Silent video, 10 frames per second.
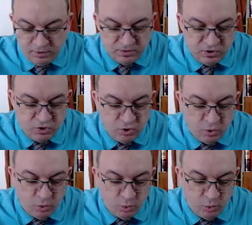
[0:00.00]

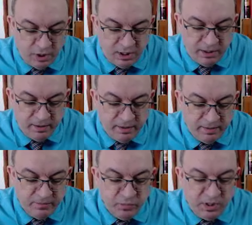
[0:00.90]
So
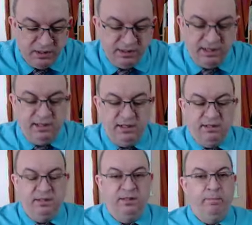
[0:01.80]

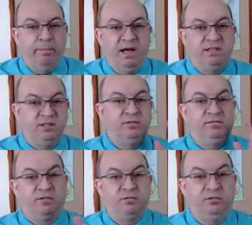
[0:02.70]
the master
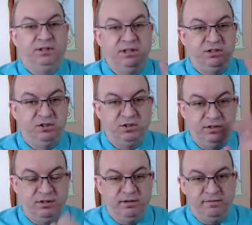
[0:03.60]
of
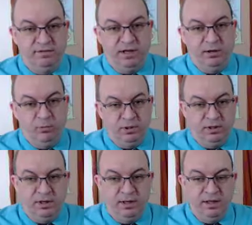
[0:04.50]
creation of
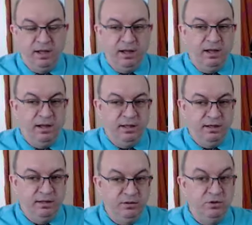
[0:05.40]
our
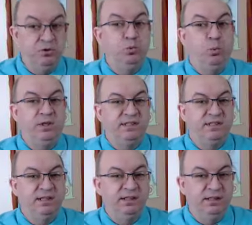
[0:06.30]
new
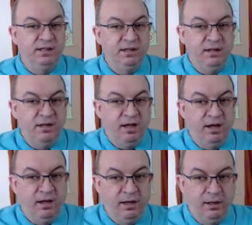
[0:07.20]
whiskey,
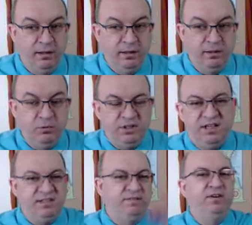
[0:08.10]
which
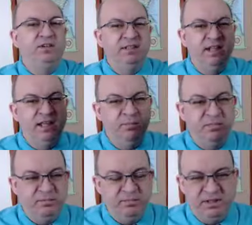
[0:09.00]
has a fun
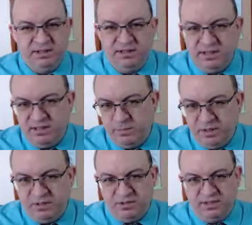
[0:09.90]
name, but it's
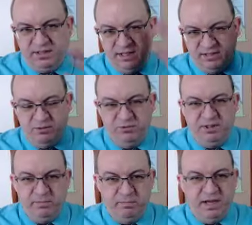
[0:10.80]
because it doesn't
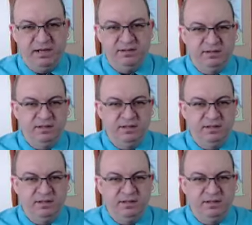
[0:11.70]
really matter